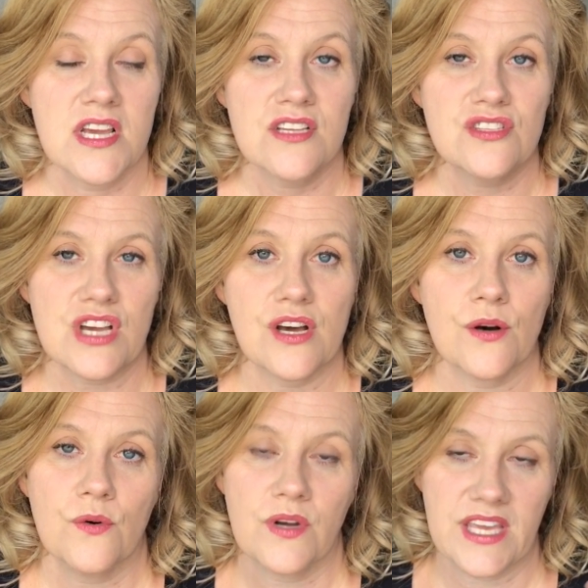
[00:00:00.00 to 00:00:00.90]

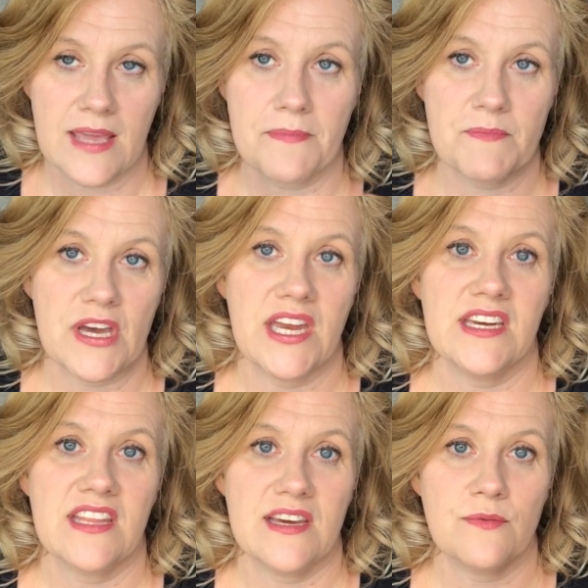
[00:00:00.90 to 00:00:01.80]
So keep in
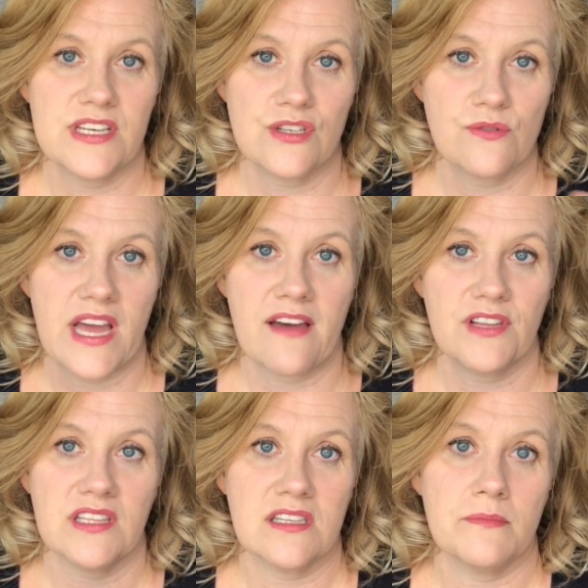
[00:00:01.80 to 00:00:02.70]
mind that we do have
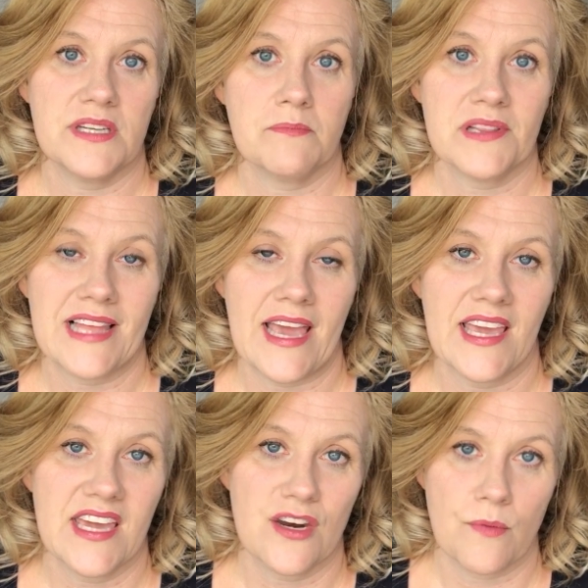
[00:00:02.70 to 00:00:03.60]
a little bit of play
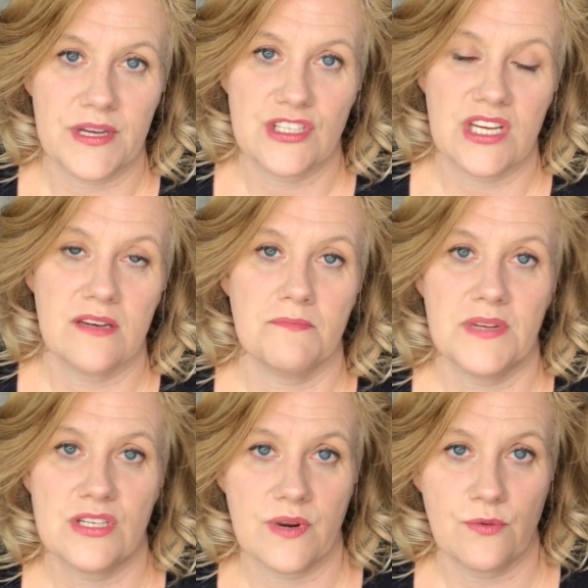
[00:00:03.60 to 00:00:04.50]
in our budget
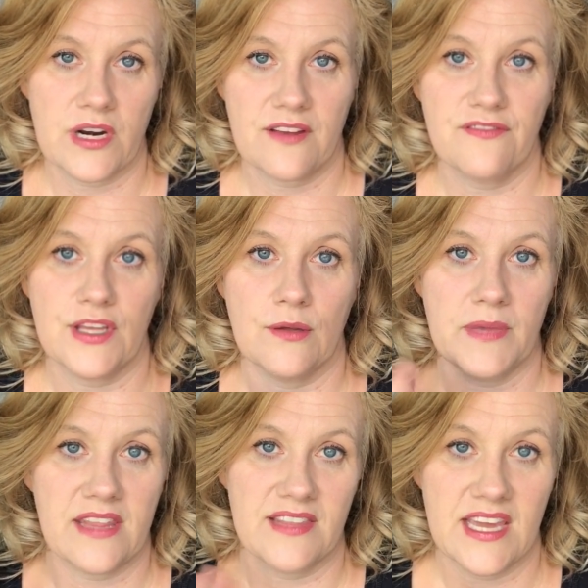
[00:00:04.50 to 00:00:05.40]
between when I film
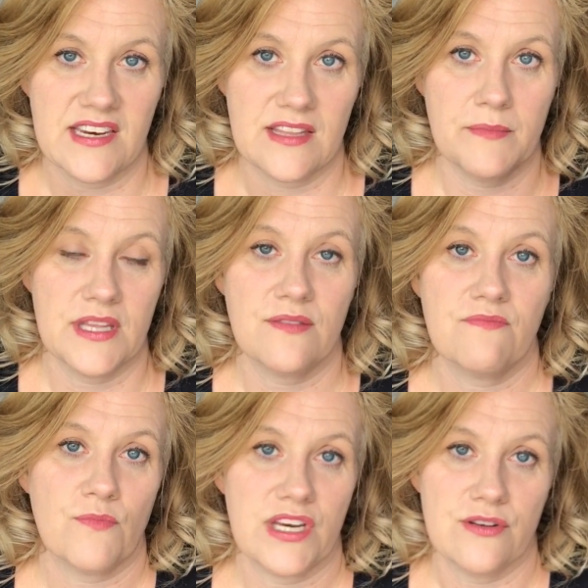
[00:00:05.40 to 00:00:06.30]
and the end of the
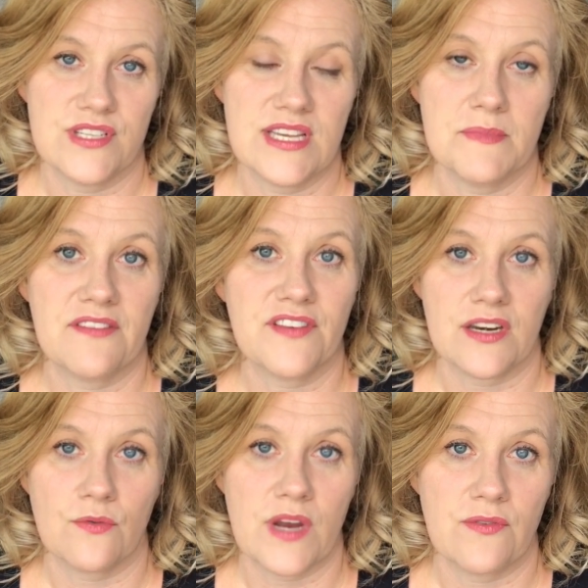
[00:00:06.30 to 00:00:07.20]
month when you see my
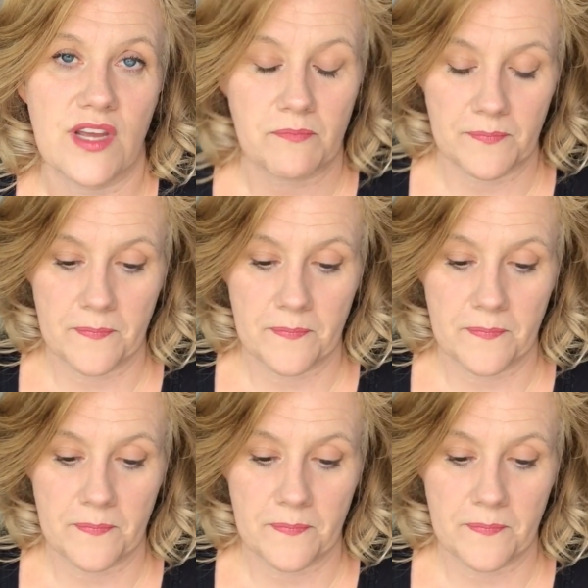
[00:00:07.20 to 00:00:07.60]
final roundup.